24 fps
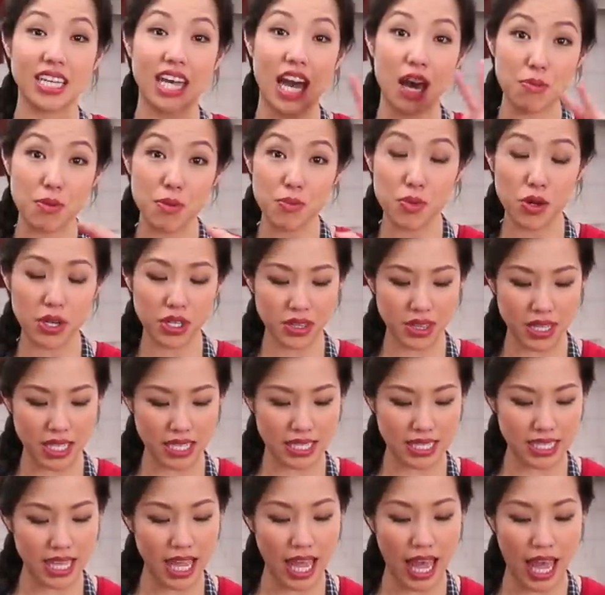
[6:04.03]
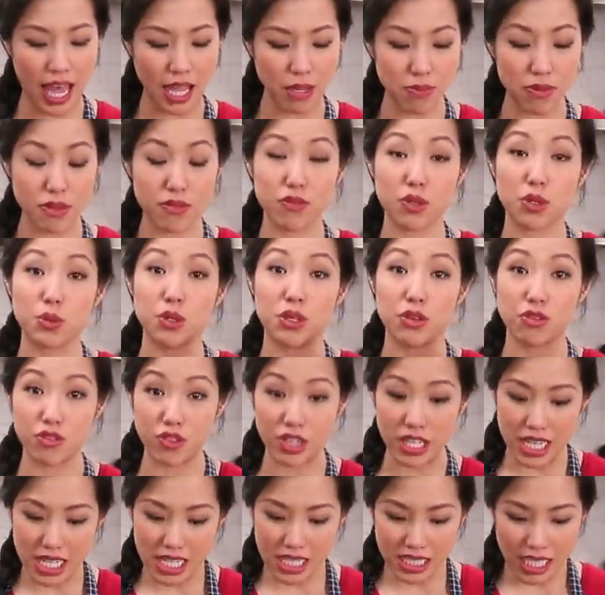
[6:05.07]
A couple more things to add before we
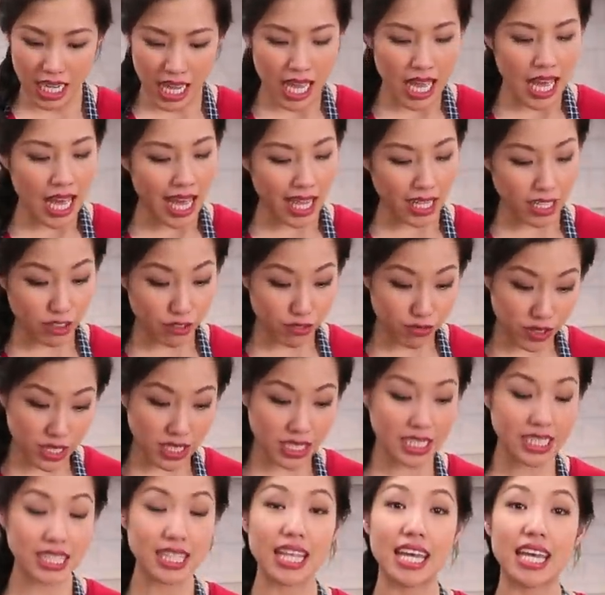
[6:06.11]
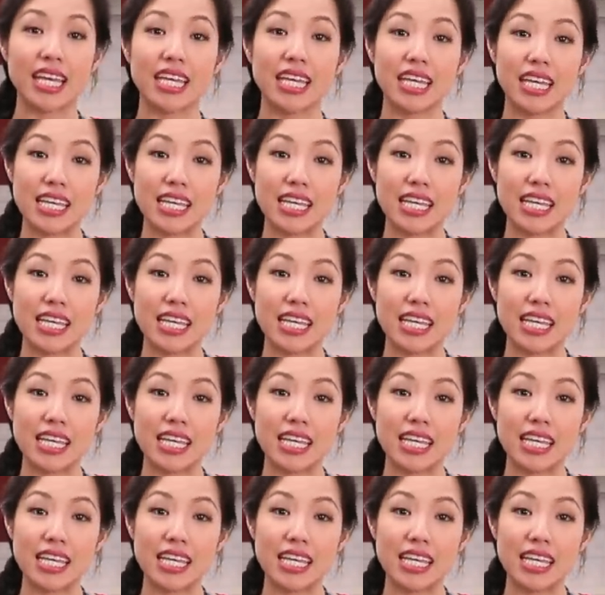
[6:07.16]
finish. And the first thing